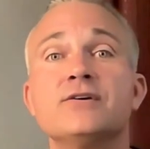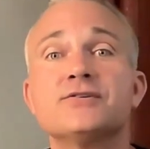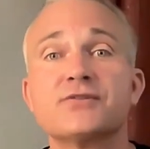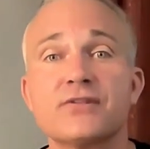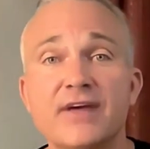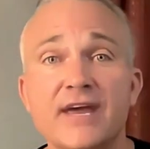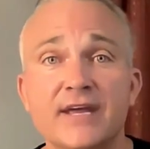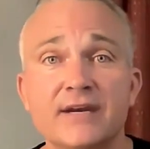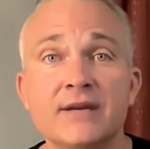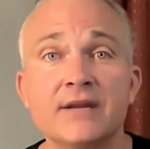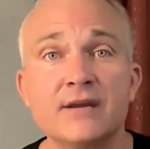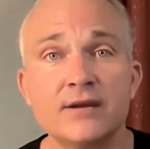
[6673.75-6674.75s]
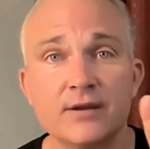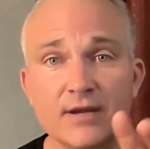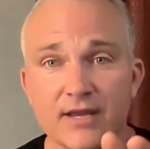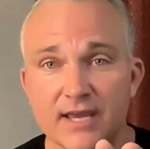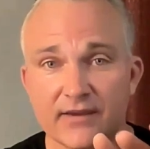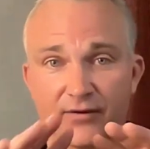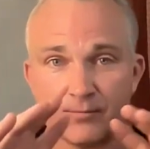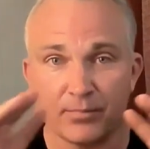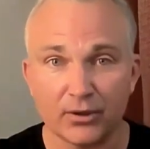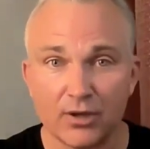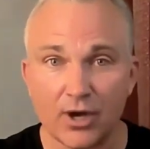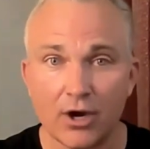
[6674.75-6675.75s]
So then, even
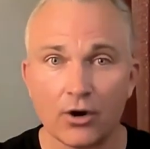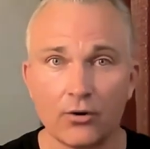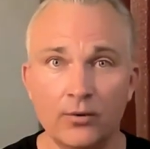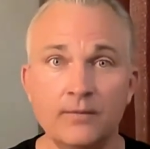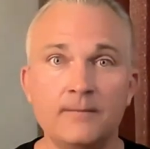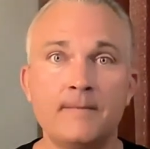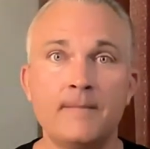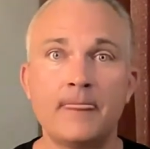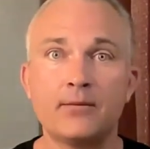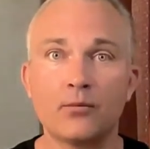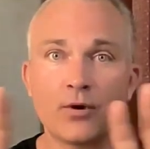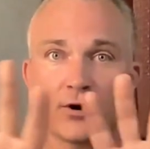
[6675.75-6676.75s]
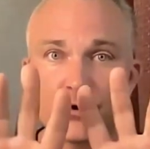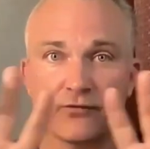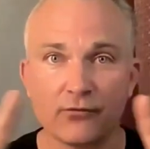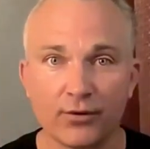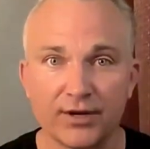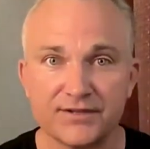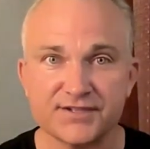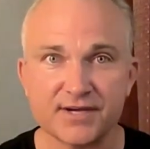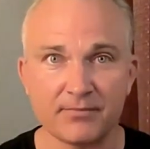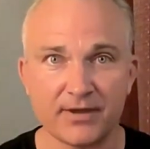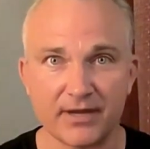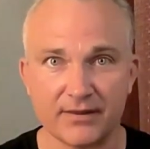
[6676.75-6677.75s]
below where you've written
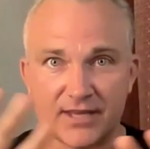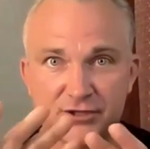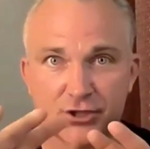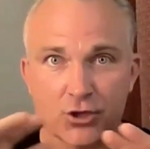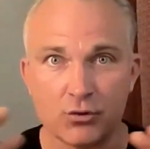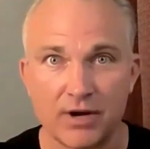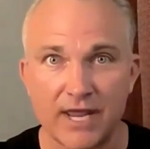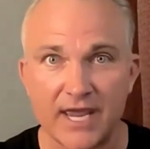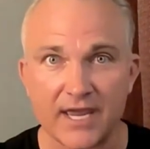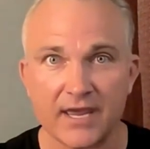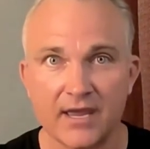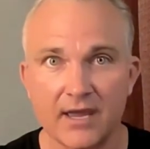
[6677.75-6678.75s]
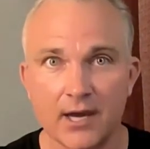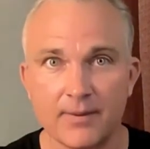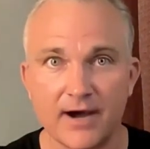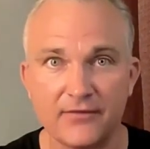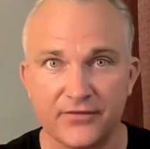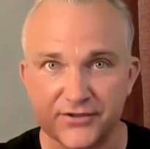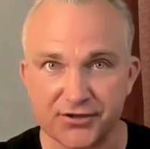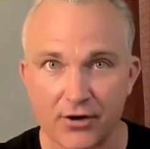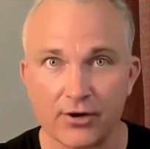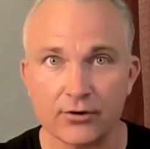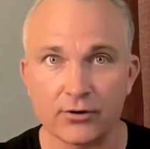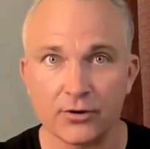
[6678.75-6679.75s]
something that's unique about this
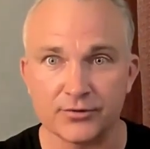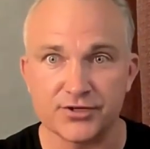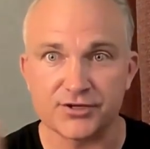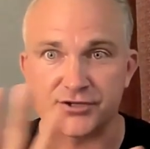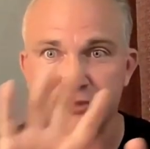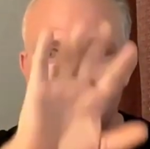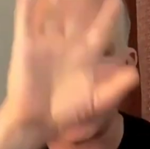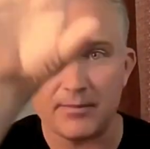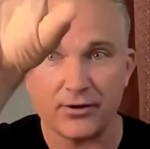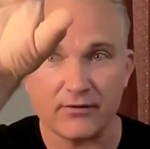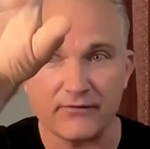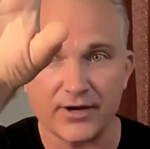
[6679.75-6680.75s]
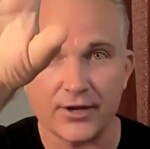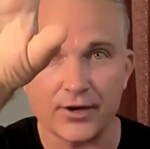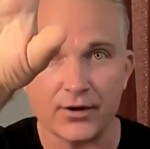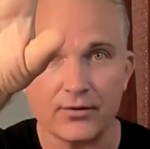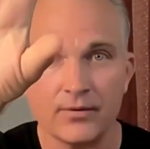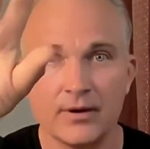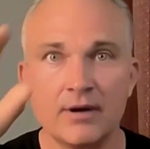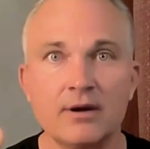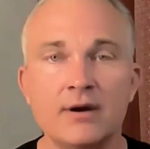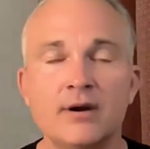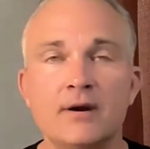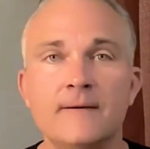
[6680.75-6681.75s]
article describing your video,
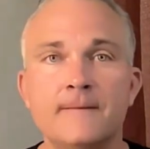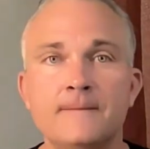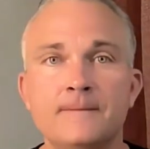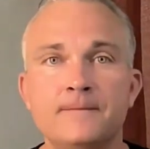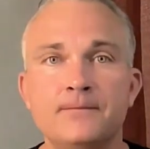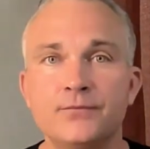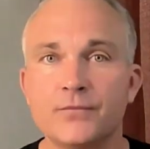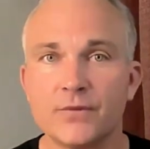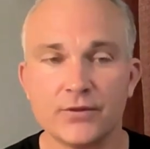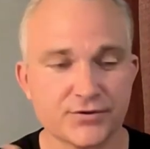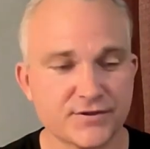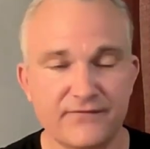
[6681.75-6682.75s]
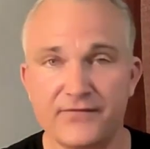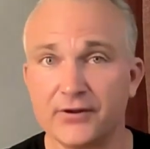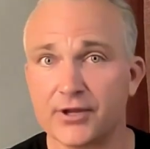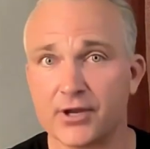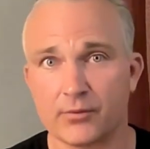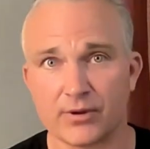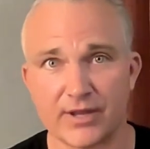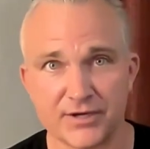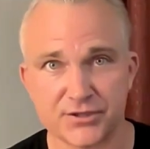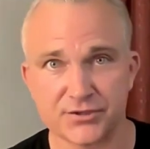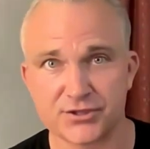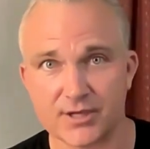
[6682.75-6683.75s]
there's affiliate
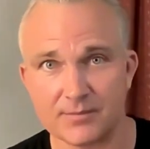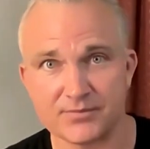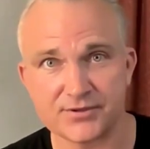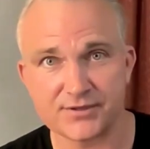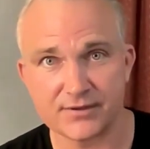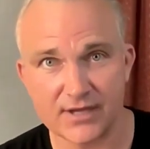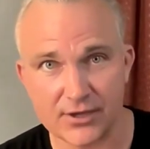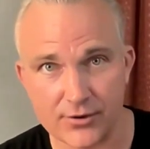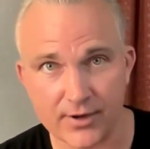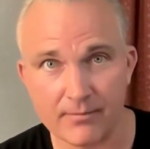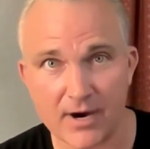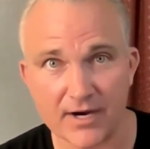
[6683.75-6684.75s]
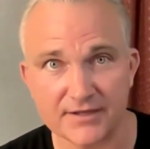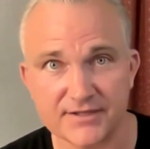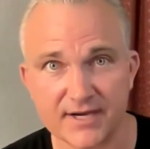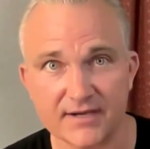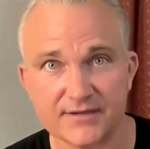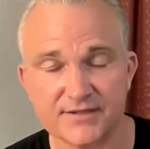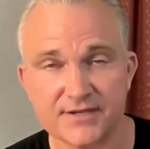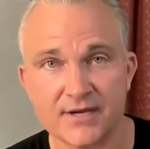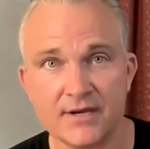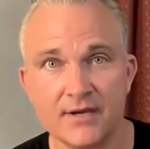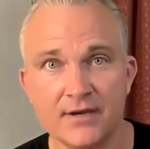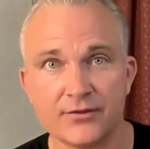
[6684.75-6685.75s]
relationships that you can monetize.
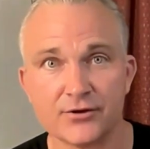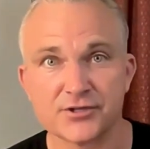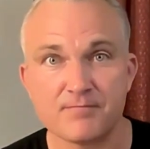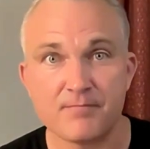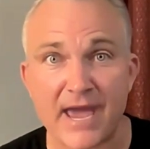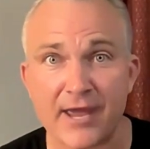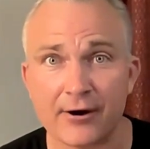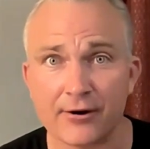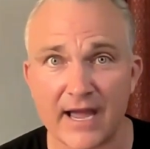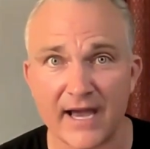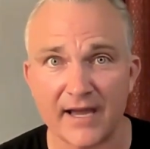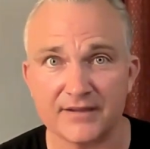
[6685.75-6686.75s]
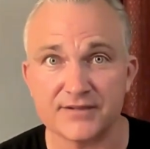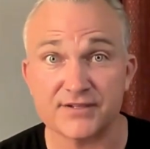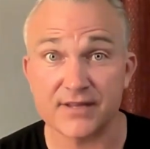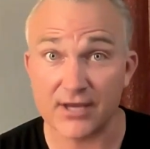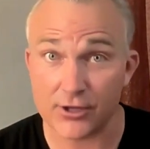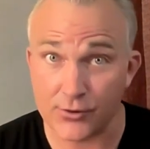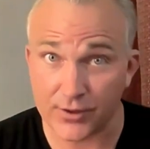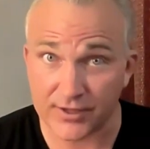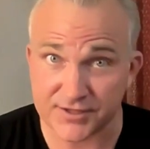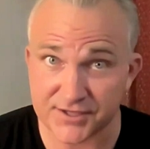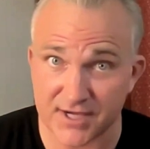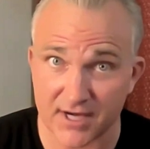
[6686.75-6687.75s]
There's banner ads that you can
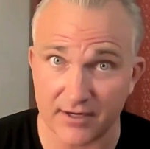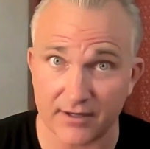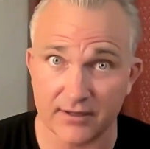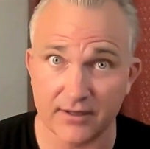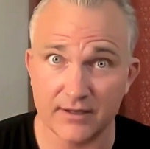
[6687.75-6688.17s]
sell.